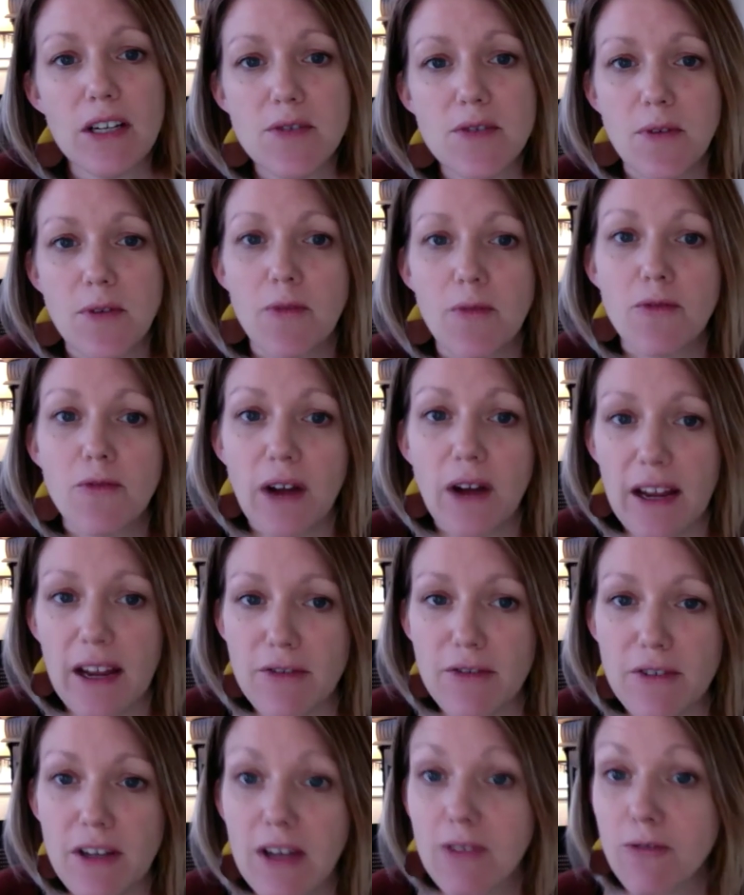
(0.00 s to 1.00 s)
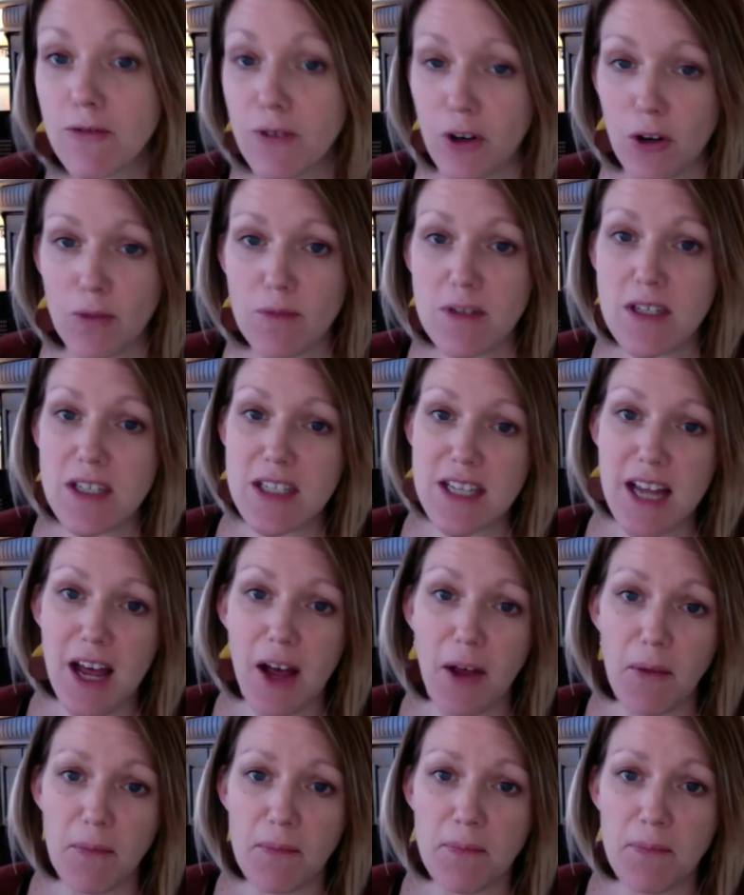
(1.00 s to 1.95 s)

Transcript: from Fife confirms the sale.